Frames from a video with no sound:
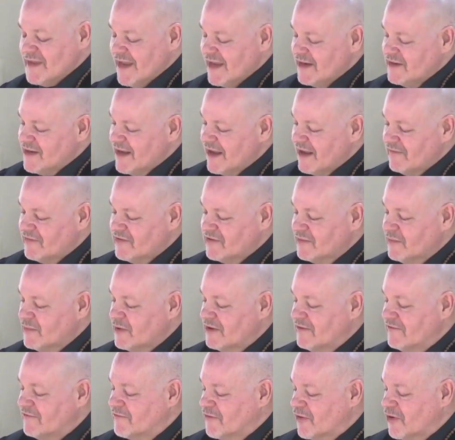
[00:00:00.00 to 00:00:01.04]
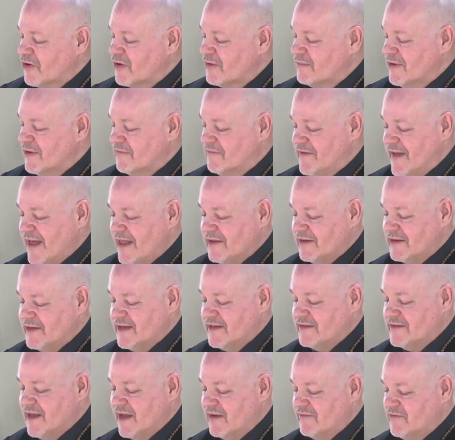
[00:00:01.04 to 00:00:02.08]
And to have someone affirm and
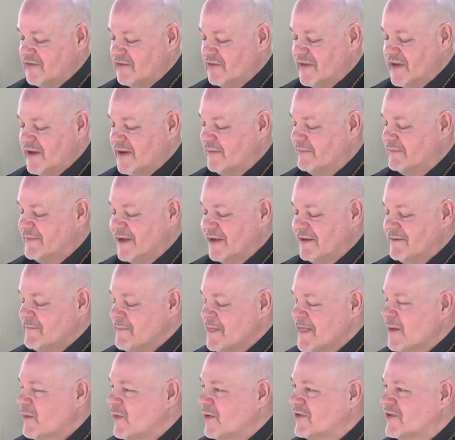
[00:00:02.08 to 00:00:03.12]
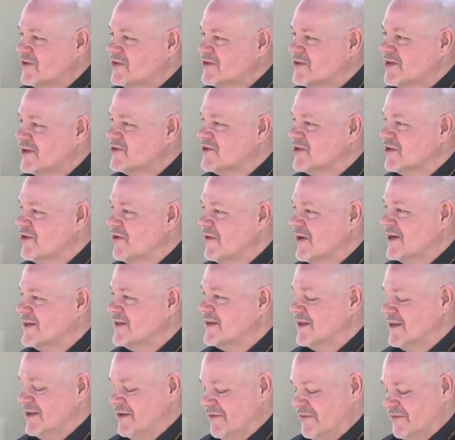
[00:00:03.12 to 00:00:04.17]
validate that for them was such a
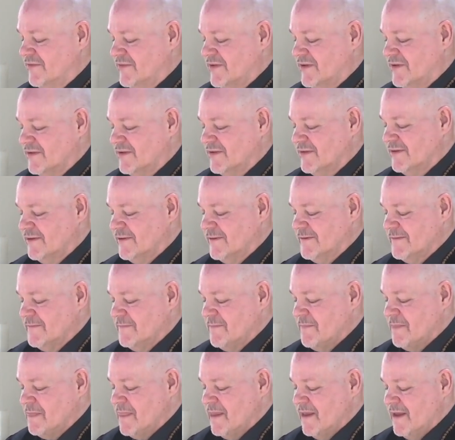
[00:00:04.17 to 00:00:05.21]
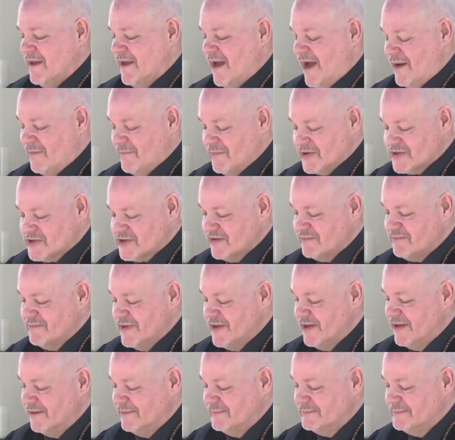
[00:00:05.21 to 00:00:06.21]
great gift. I must admit,